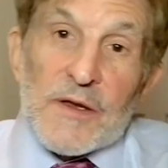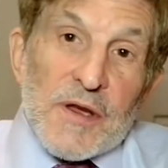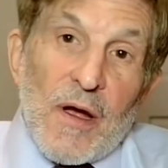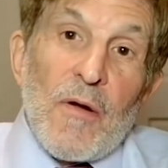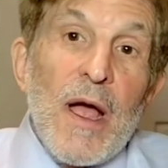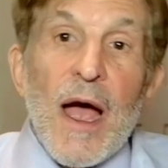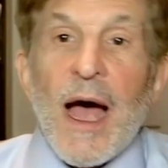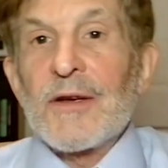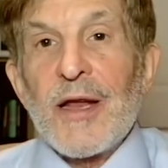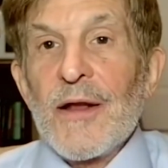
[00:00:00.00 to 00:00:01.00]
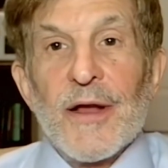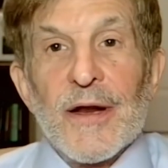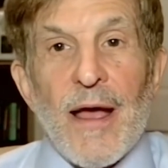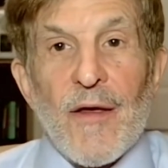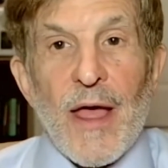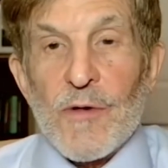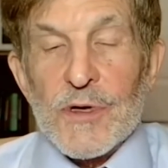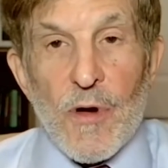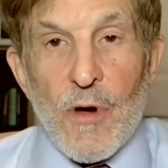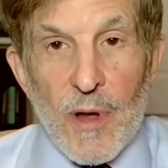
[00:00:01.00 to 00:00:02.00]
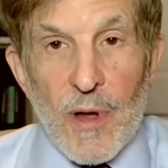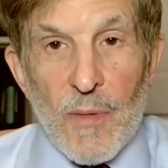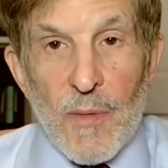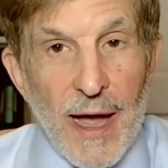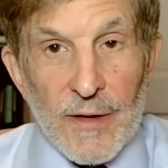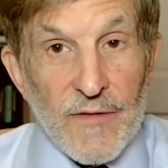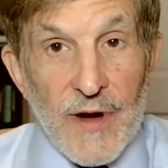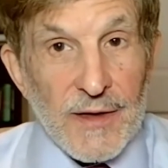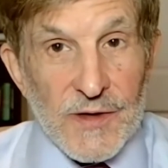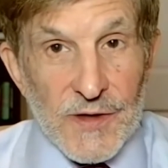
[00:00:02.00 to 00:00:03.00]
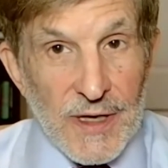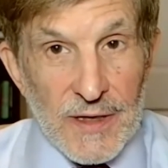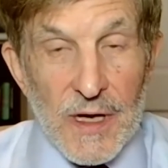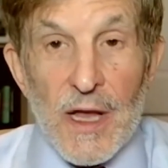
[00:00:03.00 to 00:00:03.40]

So I'll tell you now that was all a pile of nonsense.